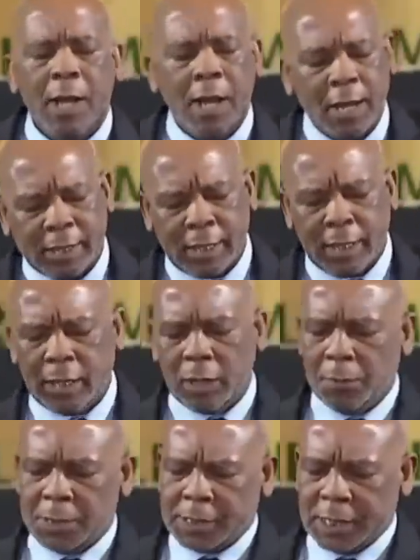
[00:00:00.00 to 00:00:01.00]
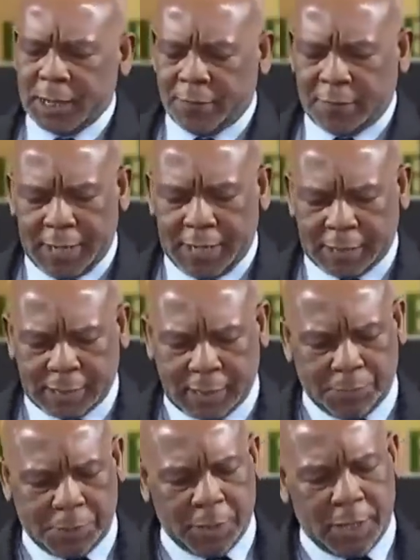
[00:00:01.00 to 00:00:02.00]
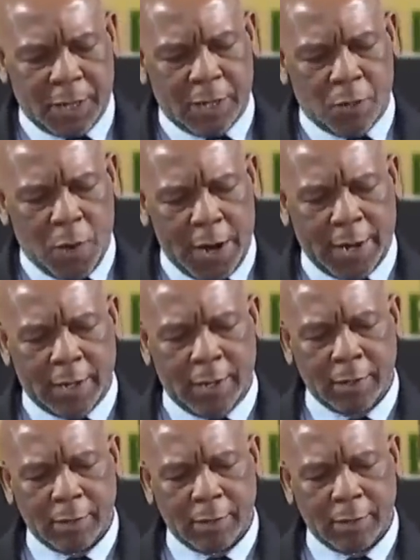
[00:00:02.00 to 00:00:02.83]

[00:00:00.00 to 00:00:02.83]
I think he'll be served exceptionally well